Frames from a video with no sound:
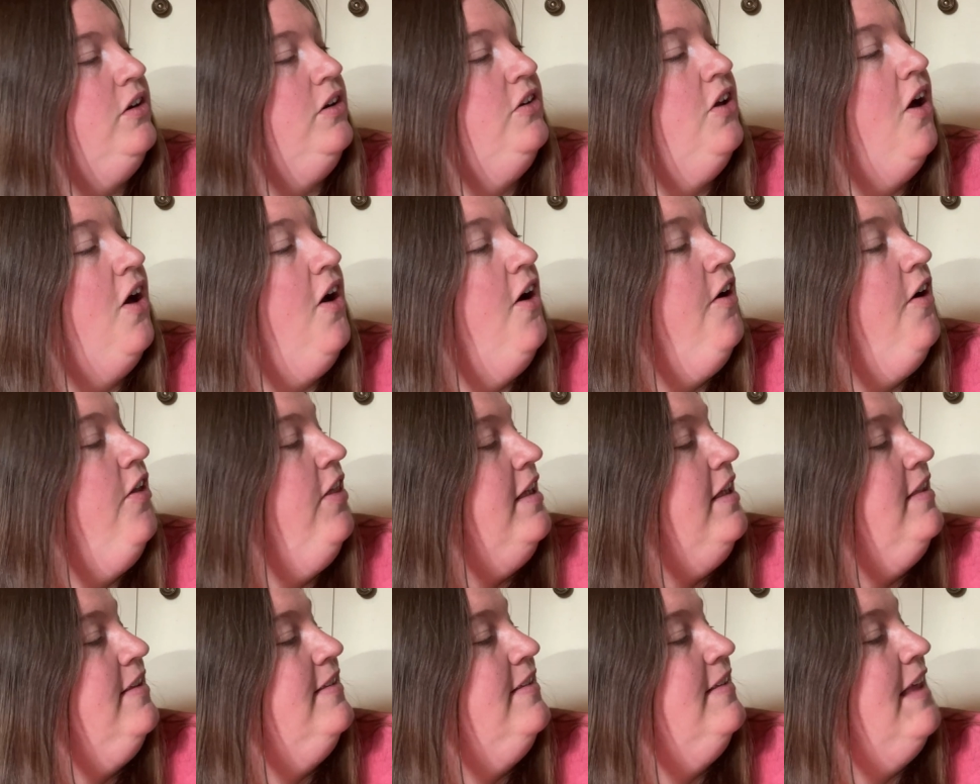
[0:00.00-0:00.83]
tall
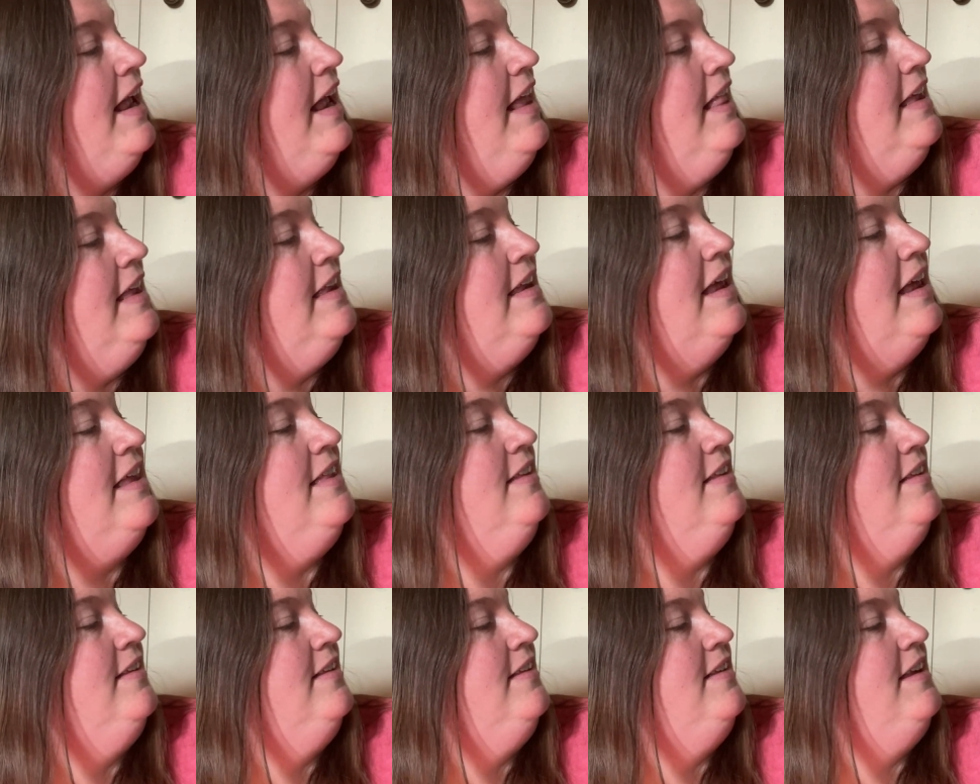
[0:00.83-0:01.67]
and silent
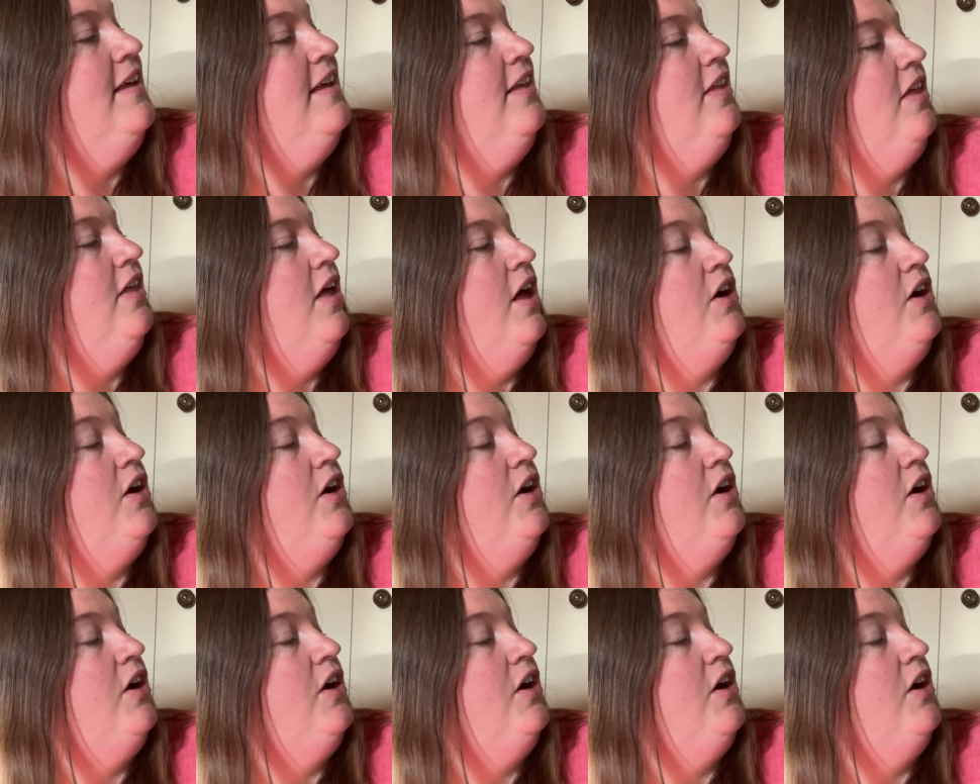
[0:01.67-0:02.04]
and still,